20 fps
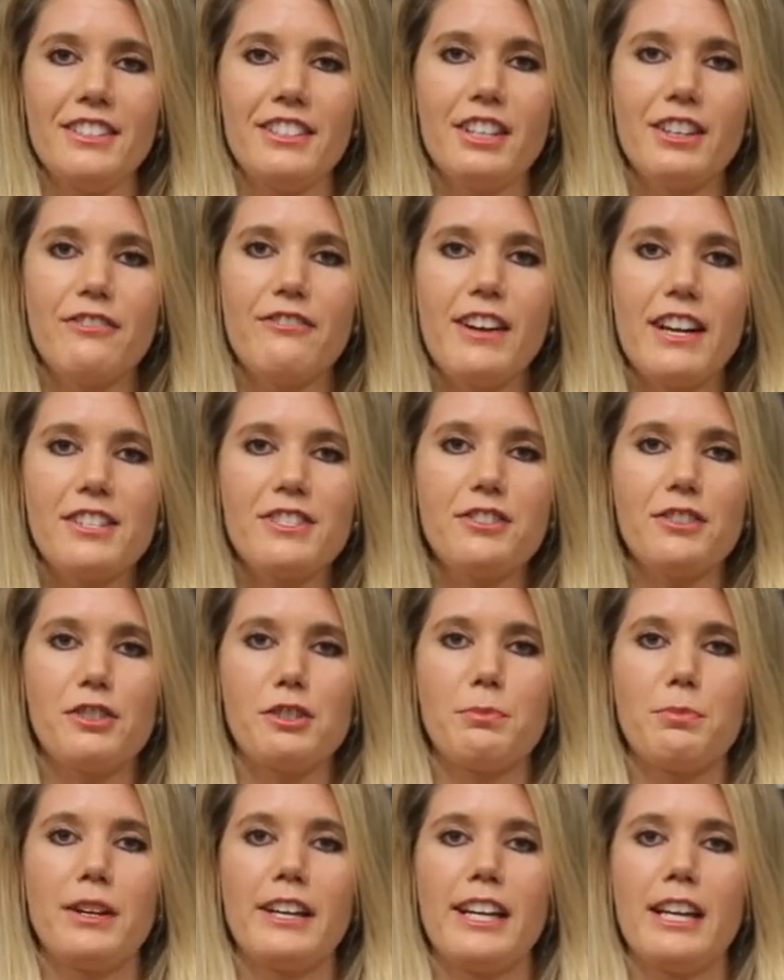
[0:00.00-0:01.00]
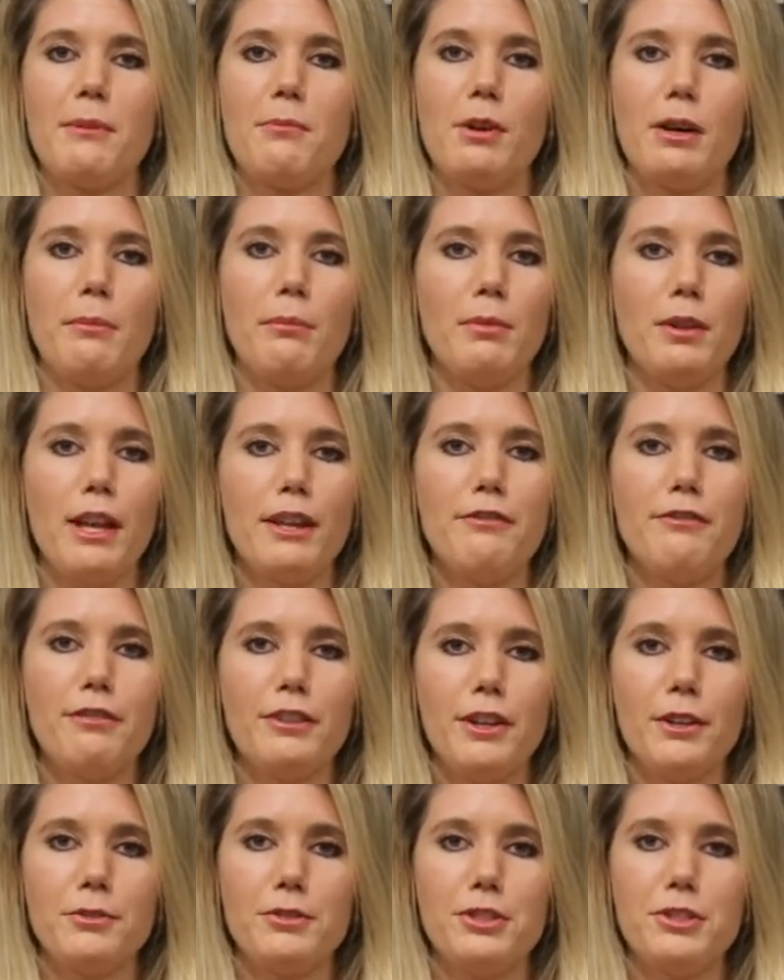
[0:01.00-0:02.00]
your vessels, bringing more blood
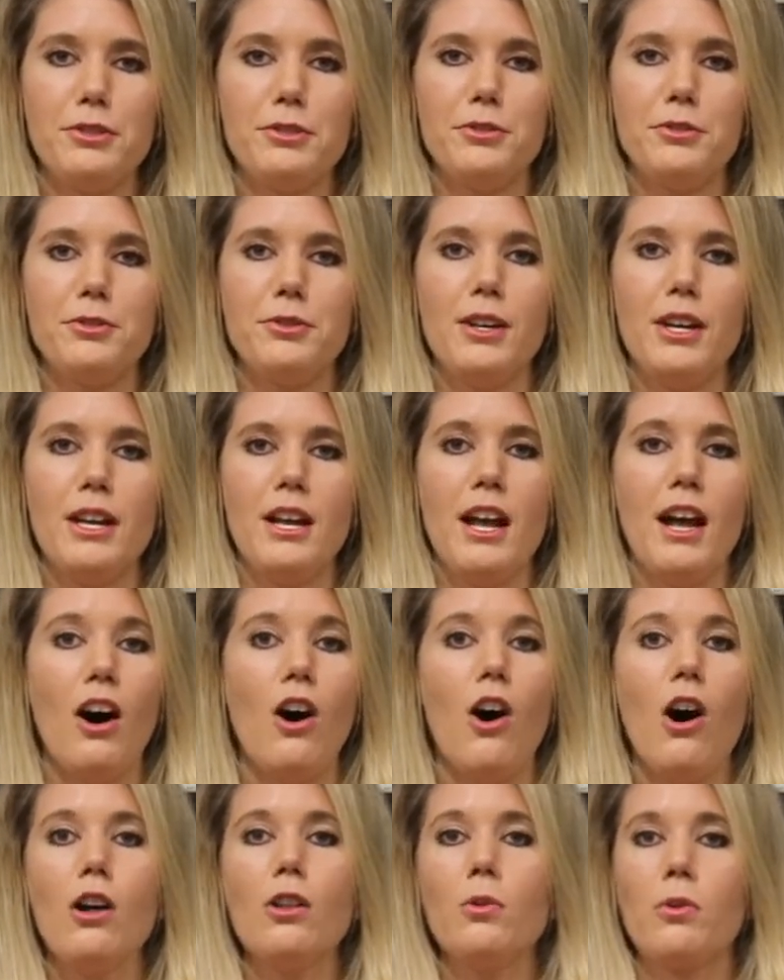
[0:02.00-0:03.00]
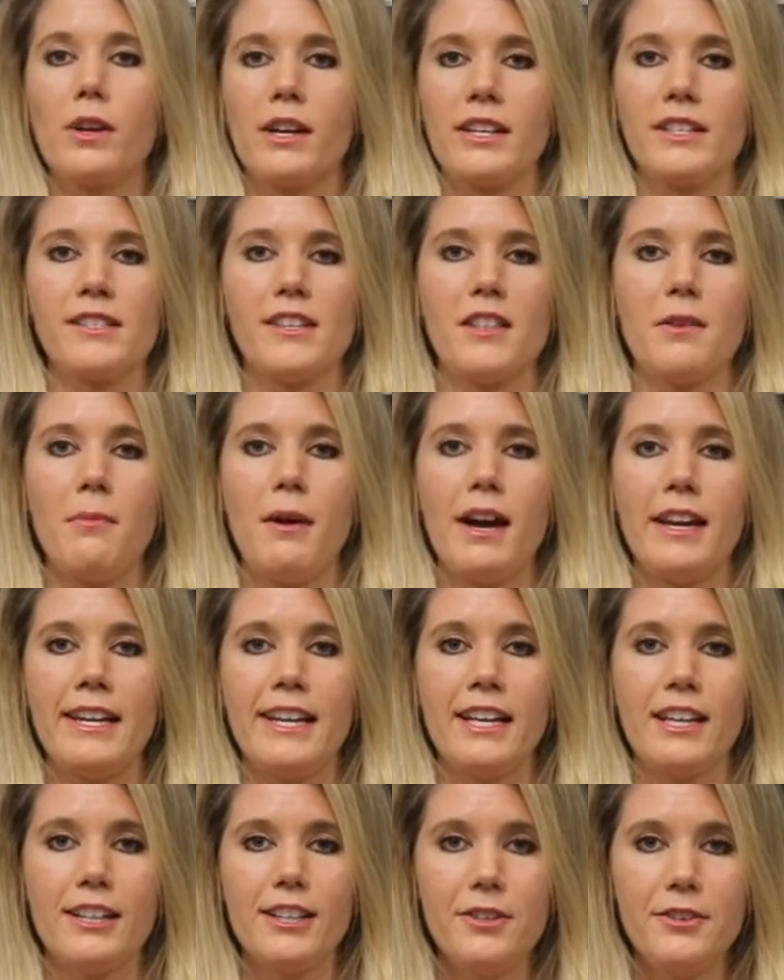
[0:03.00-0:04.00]
flow to all organs of the body,
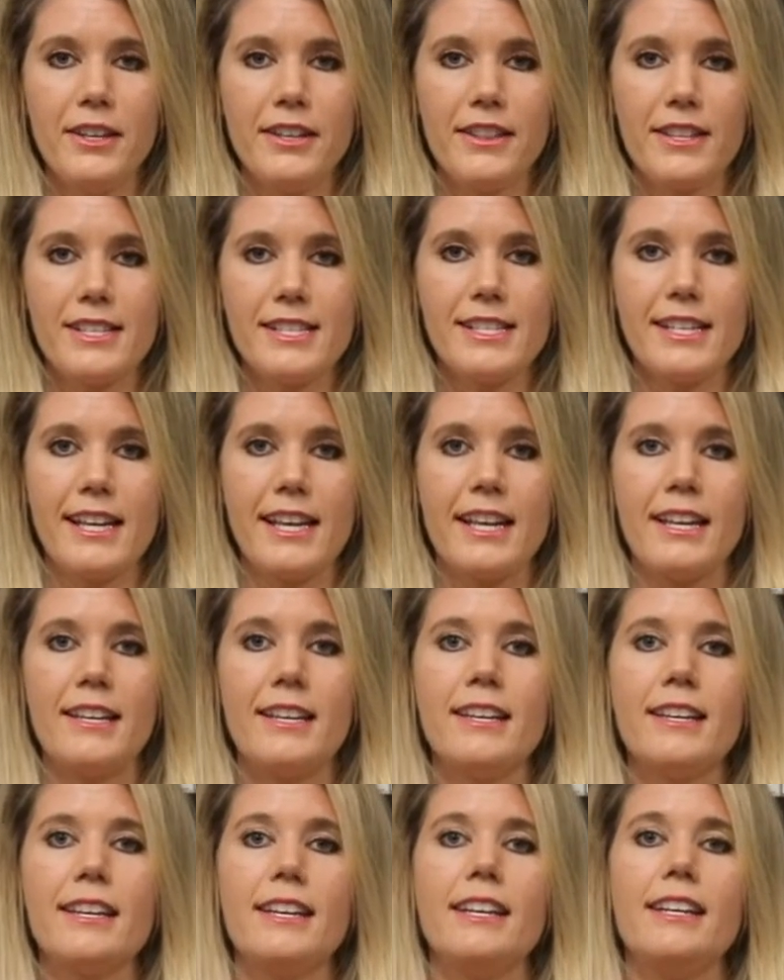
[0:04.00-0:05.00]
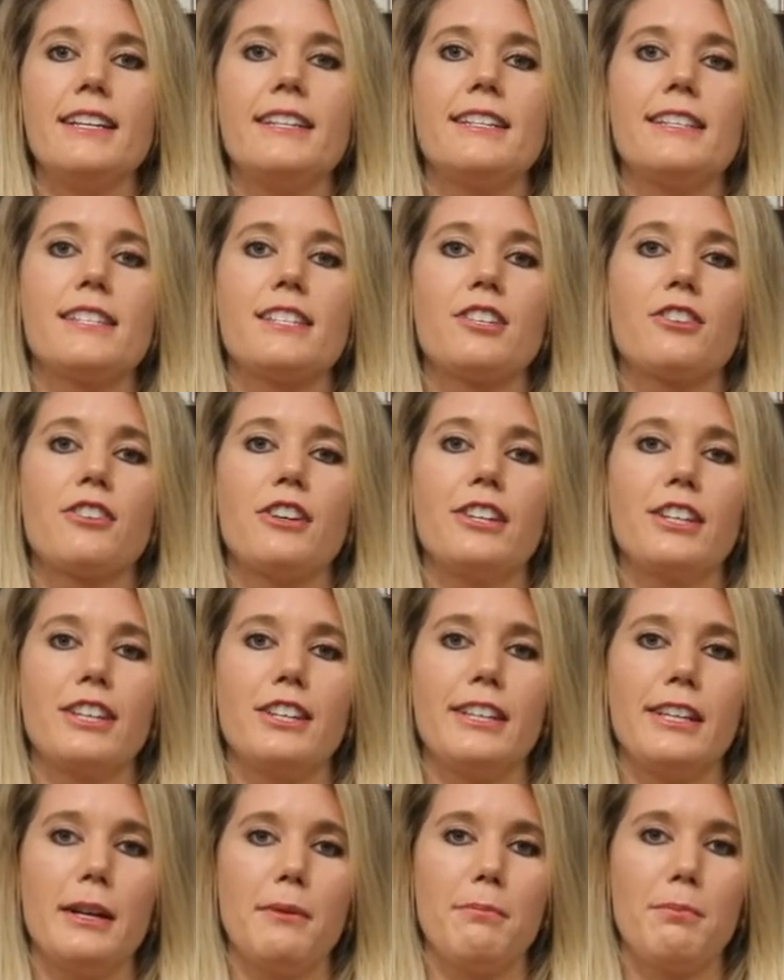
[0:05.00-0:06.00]
including the skin, is
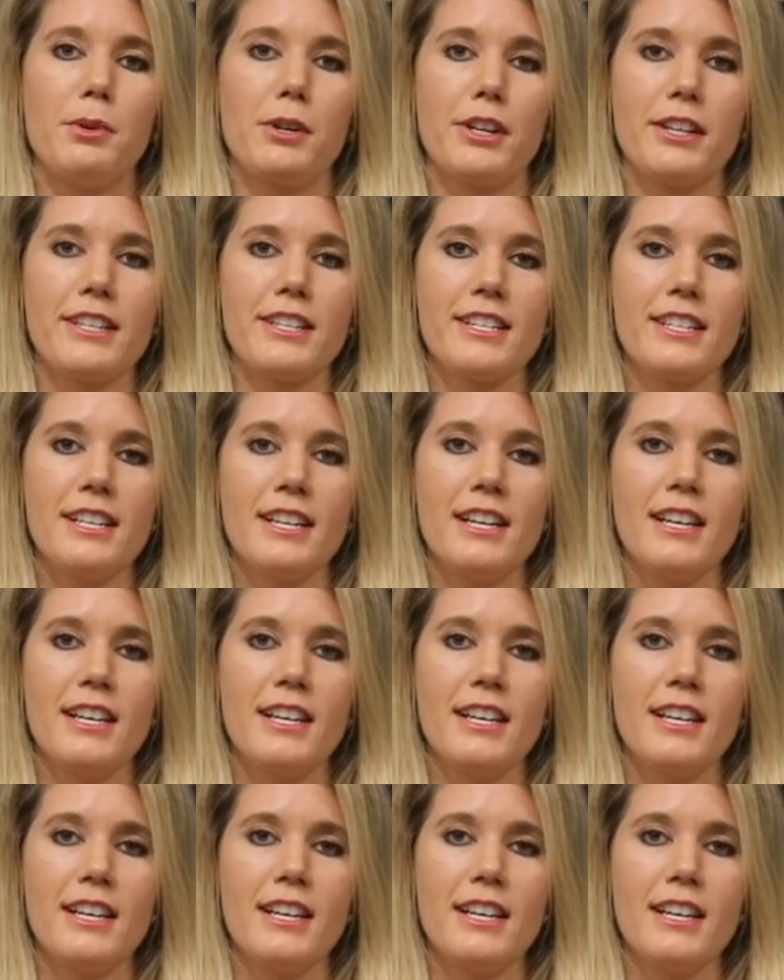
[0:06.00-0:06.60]
critically important.